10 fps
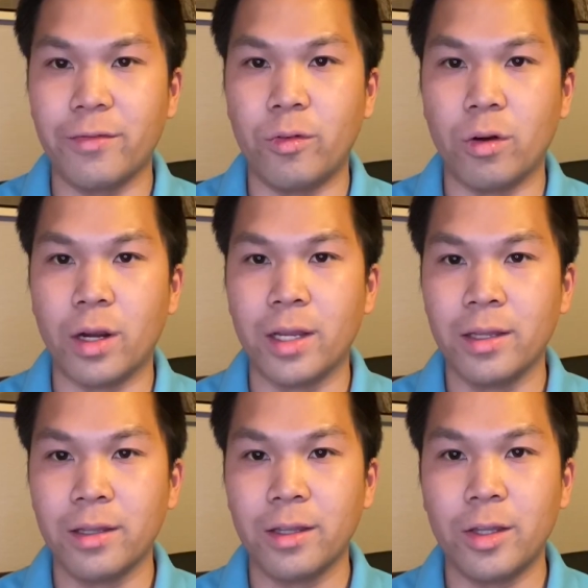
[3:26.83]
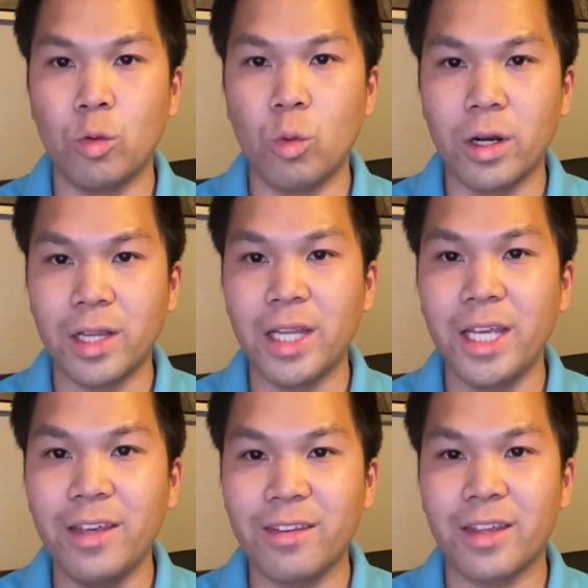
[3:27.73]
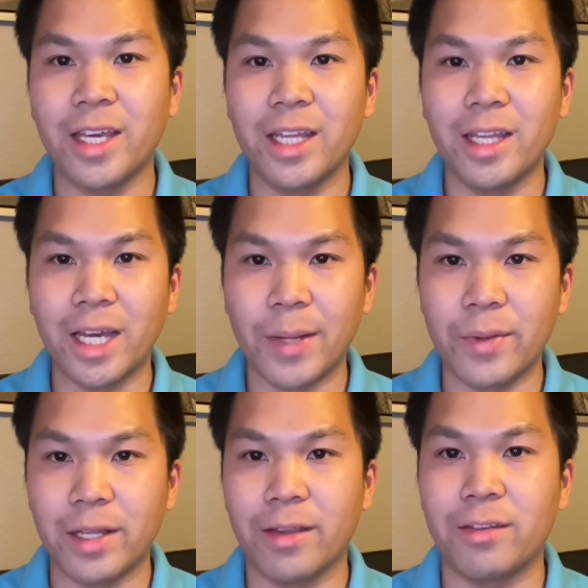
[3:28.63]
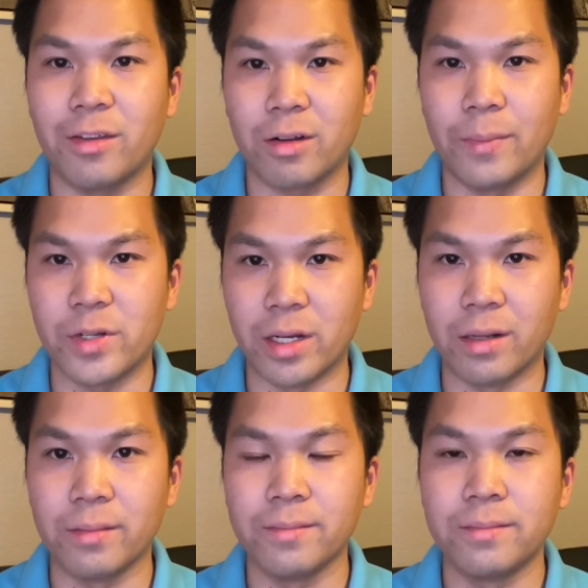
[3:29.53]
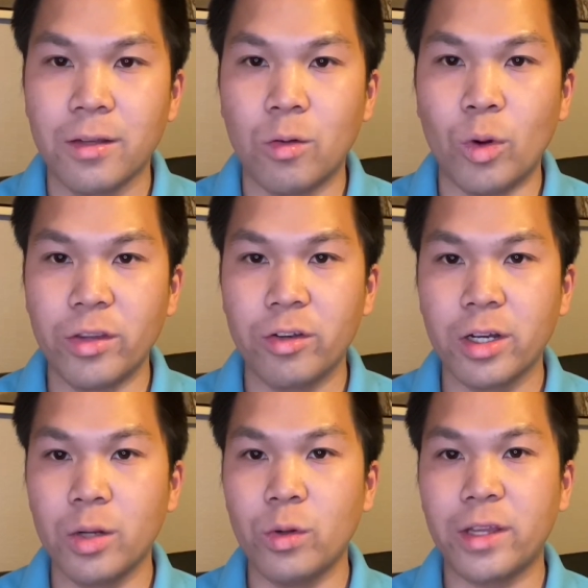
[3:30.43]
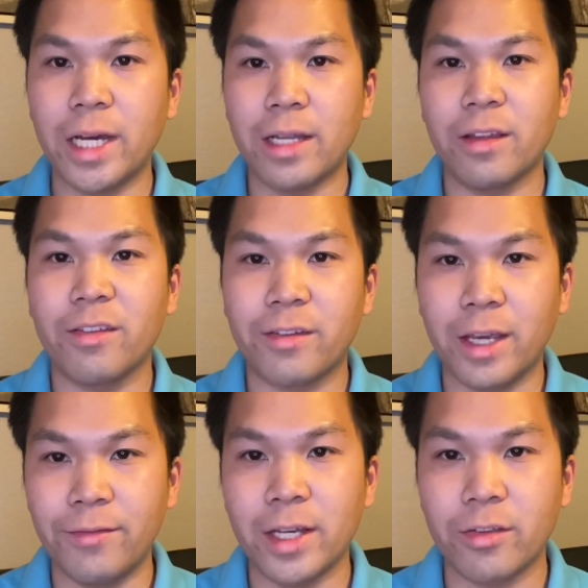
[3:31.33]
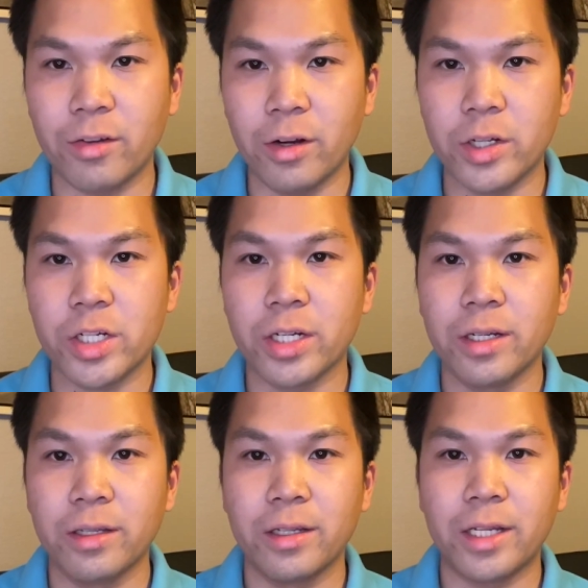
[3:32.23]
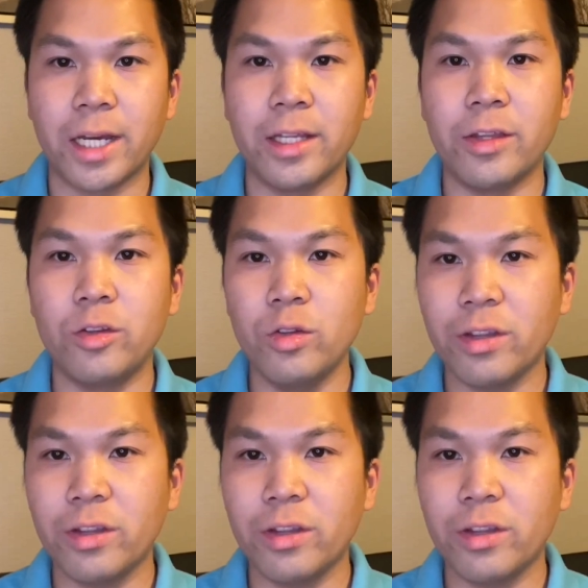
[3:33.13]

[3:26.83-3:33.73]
for the word lease in the MLS description. Once you're good with that, save that search and then do the